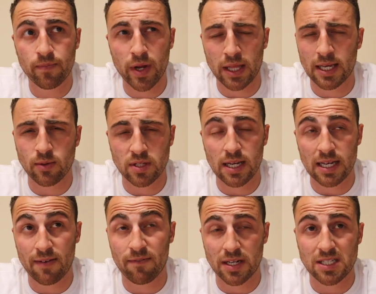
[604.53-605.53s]
I think it was
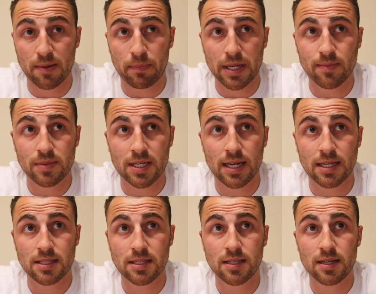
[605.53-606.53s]
it. In fact, it's a bleep
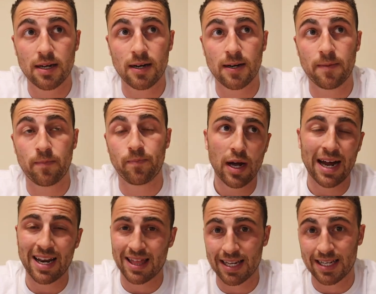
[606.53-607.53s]
test. Um,
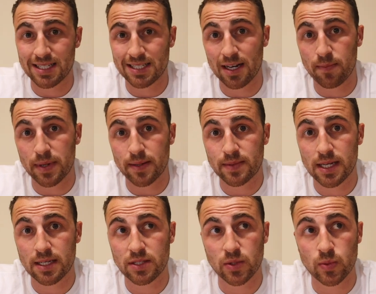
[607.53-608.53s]
and I think it's still a bleep
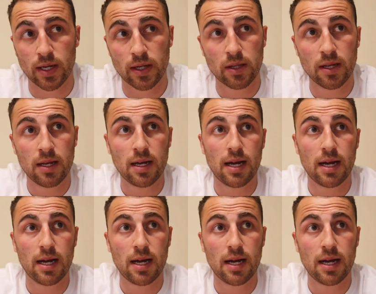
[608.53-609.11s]
test as well.